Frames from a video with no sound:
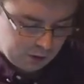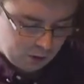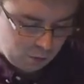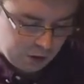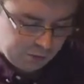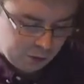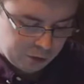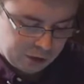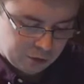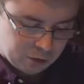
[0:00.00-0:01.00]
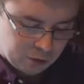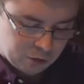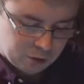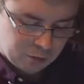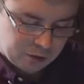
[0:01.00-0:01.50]
One of those he
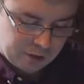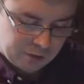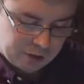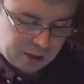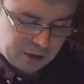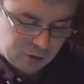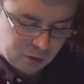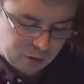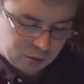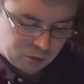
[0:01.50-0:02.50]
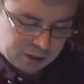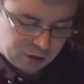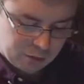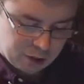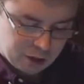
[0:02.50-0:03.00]
recruited was 17-year-old
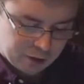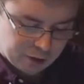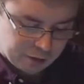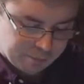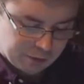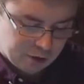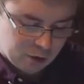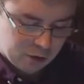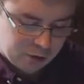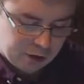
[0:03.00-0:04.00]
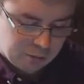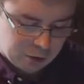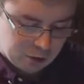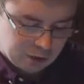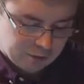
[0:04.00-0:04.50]
Richard Parker, a local
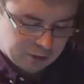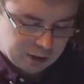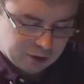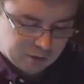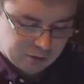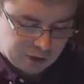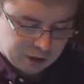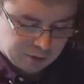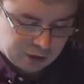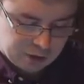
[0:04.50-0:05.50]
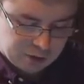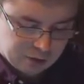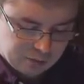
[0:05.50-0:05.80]
seaman who lived in Itchen Ferry village.